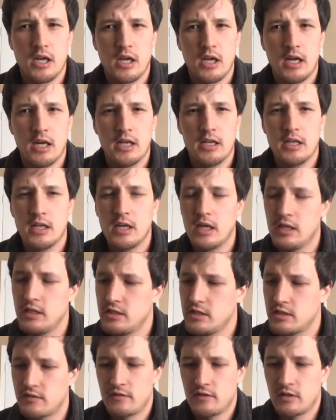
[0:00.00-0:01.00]
I, I
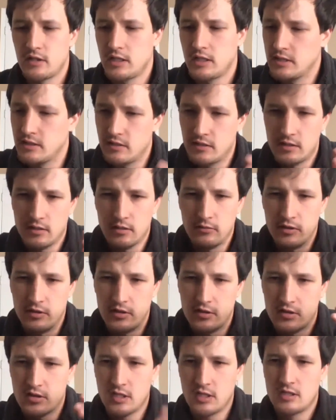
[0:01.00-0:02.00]
just feel like there was
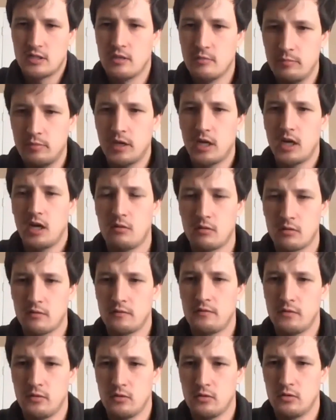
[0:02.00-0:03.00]
such a
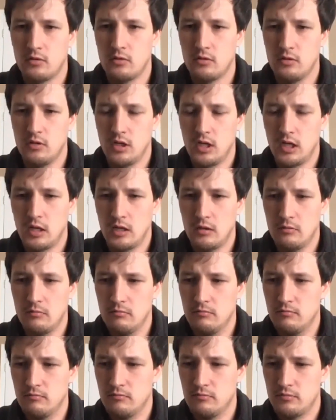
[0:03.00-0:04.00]
powerful,
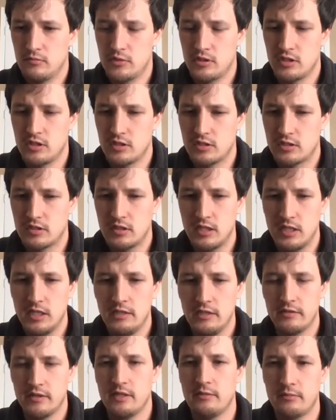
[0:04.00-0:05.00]
um, just
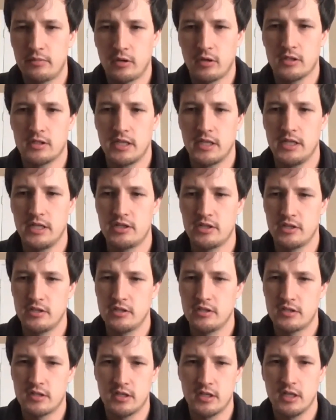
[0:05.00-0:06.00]
even impartation,
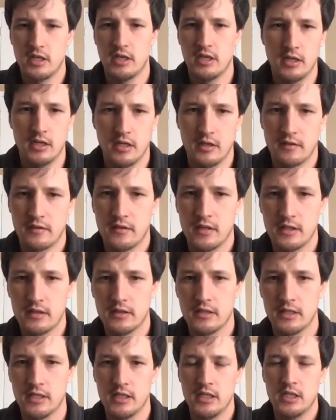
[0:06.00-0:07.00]
just a, a, a thing
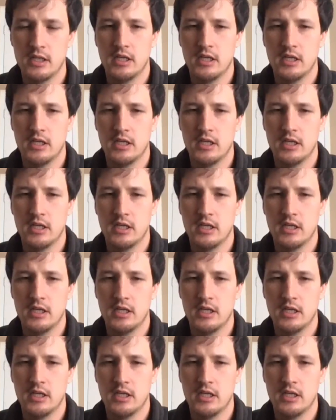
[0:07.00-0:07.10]
that